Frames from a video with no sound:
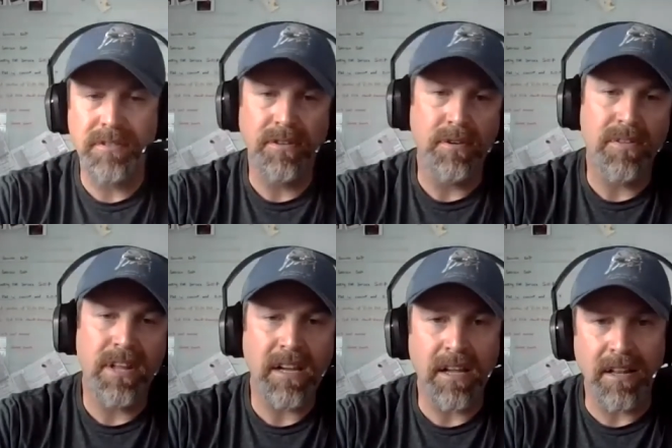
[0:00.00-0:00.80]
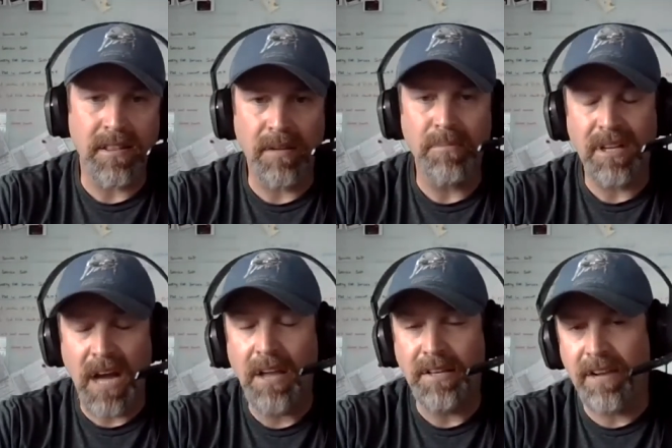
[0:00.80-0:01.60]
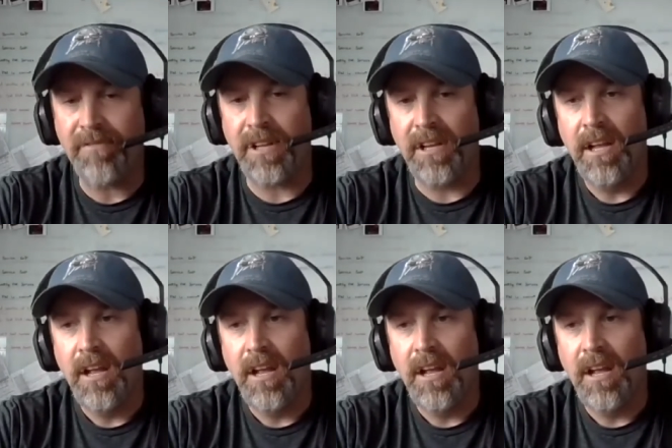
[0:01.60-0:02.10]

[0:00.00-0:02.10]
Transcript: you know that kind of thing but i definitely